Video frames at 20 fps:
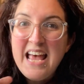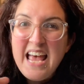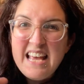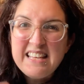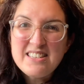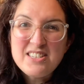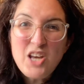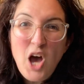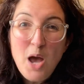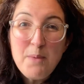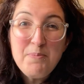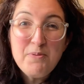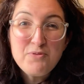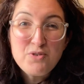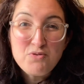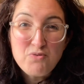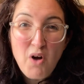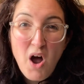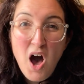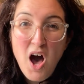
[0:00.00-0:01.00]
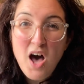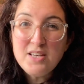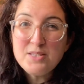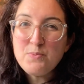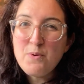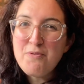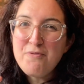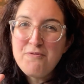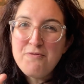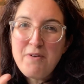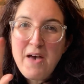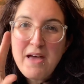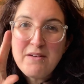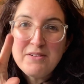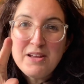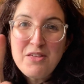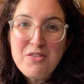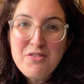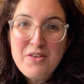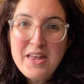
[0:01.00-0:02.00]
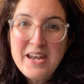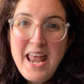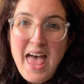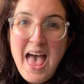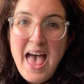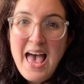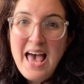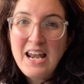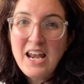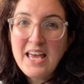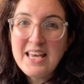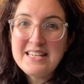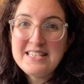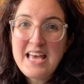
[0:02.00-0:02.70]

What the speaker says: It's a type of grass with very thin hair-like